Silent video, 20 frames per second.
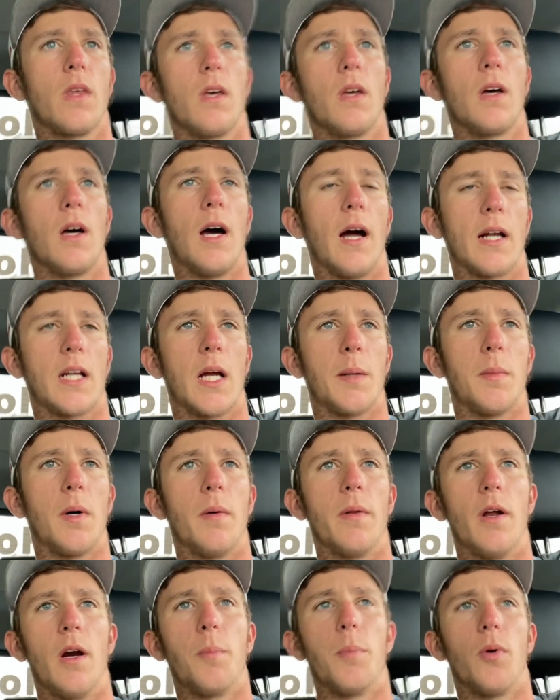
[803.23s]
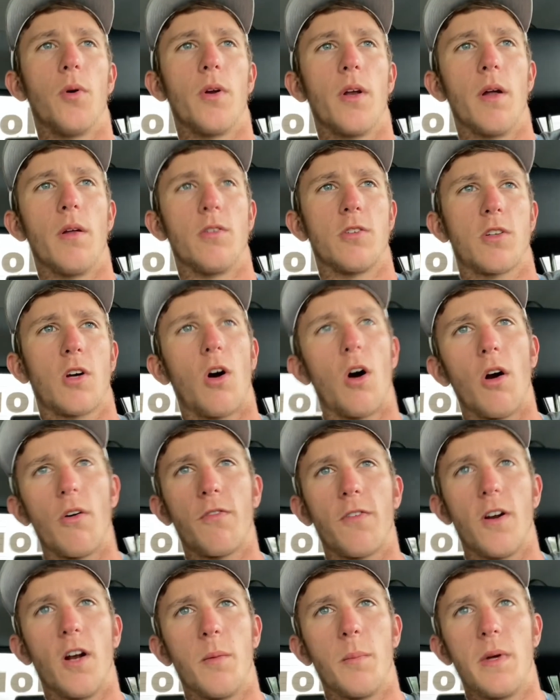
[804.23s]
I come up there, pulled up, there was a car in
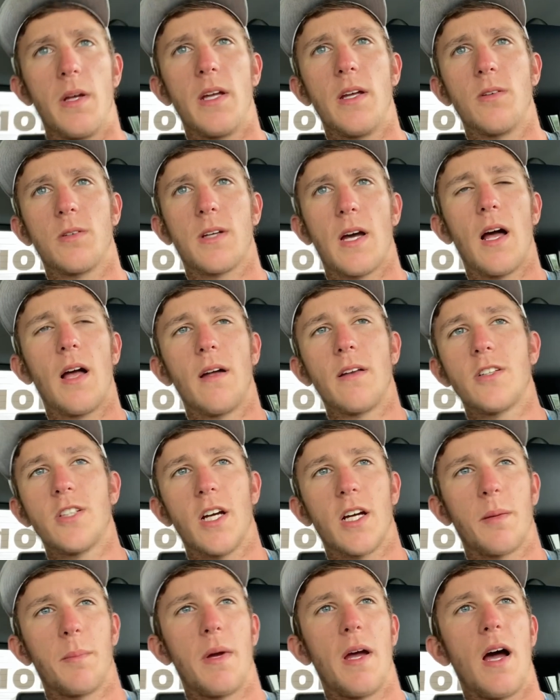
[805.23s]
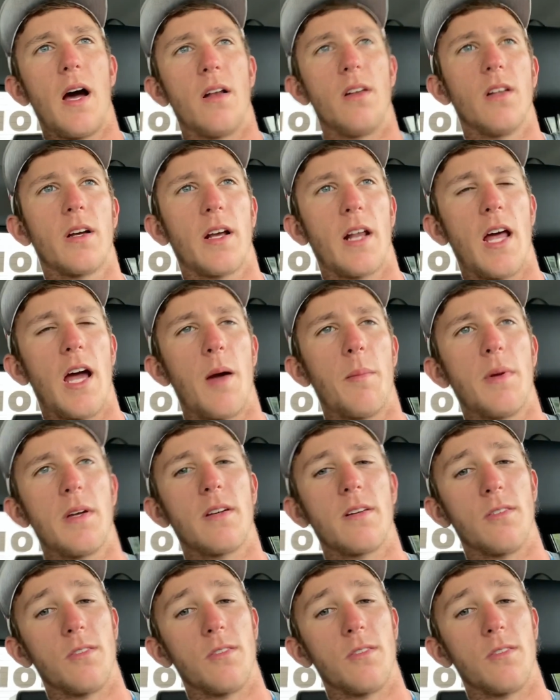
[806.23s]
front of me. He was kind of checking me out and looking at me.